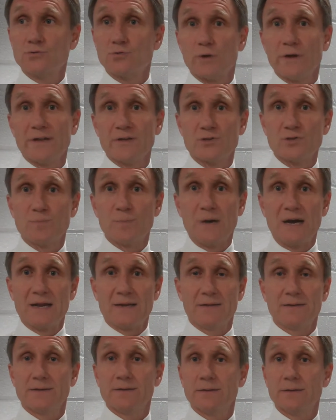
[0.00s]
try to
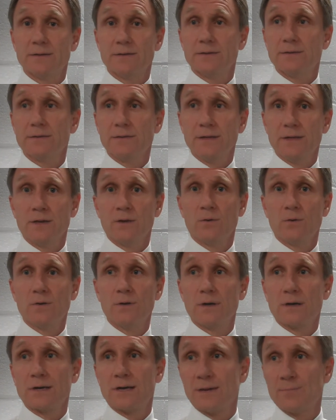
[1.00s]
spot,
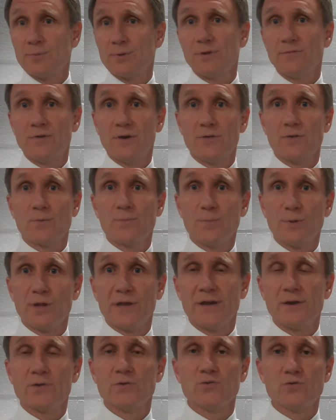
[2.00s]
a couple of other
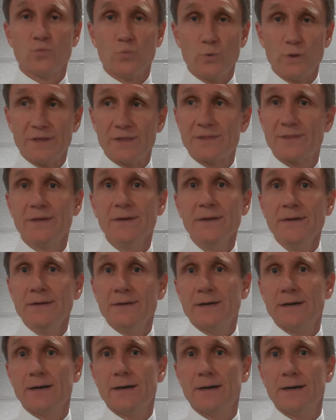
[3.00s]
players with
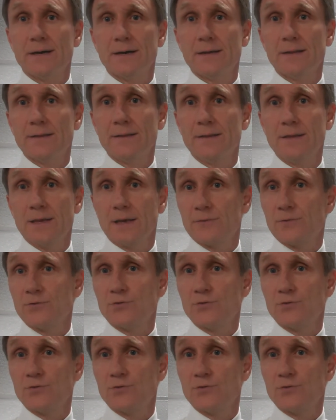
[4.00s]
the